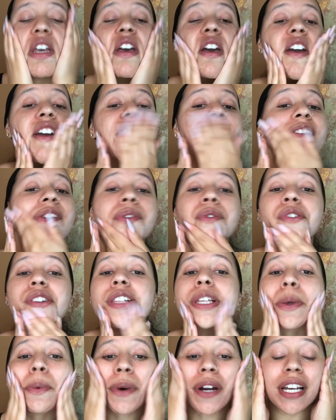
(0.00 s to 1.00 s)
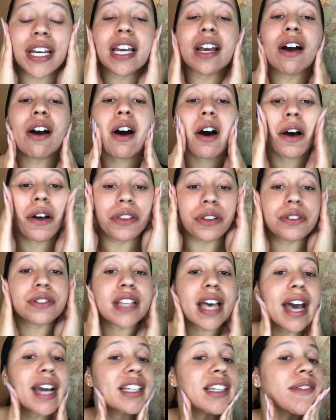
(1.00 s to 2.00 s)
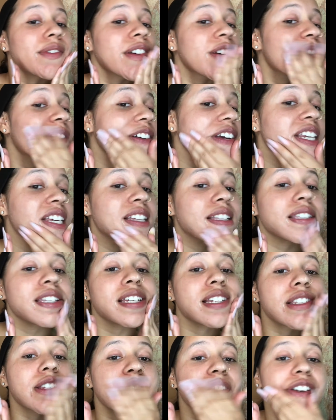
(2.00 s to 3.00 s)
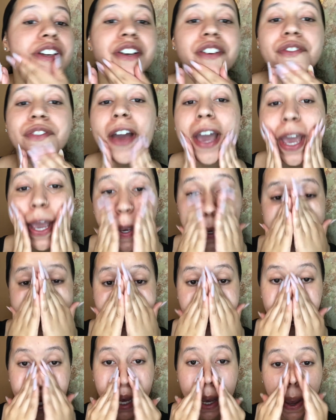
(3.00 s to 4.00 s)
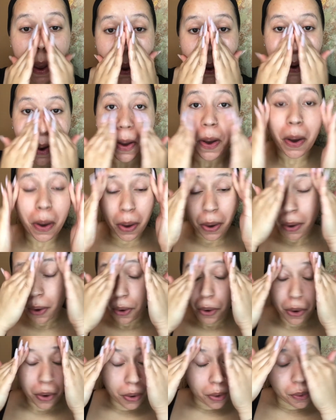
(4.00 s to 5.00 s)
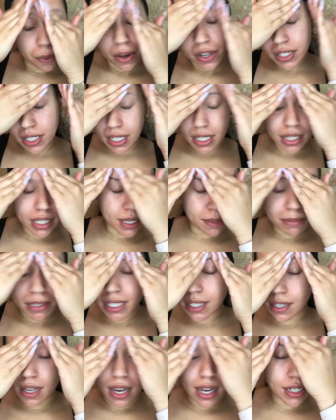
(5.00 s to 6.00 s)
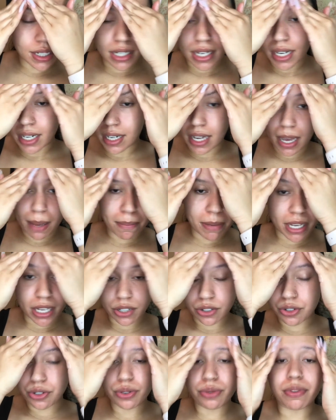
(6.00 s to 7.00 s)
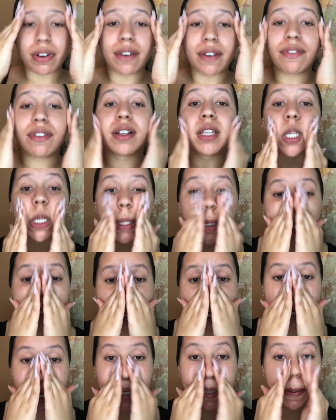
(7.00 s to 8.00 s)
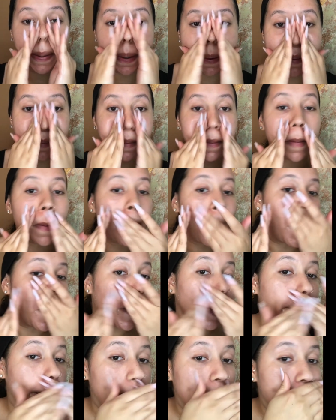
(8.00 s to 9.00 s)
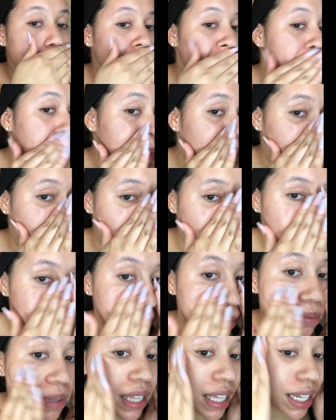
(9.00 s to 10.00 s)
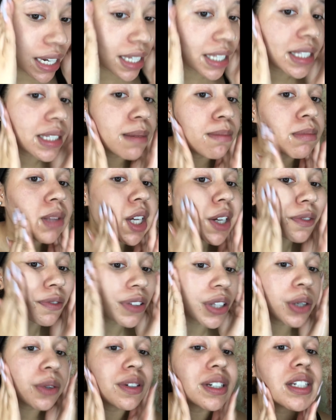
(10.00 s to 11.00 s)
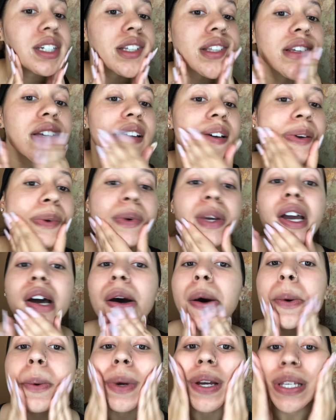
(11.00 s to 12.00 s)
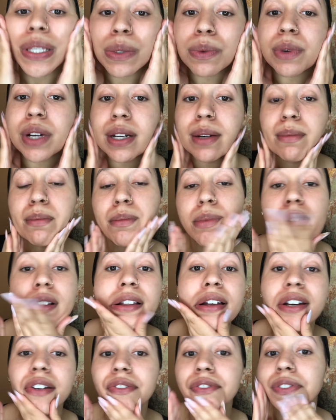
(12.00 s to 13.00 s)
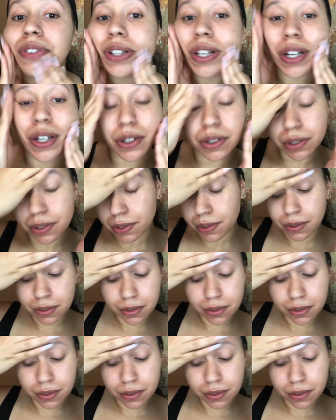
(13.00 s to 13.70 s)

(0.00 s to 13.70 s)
and just really working all those active ingredients into your face, while gently massaging, not being too rough on the skin. You see, I'm stimulating some blood flow, which is good. We always want blood flow.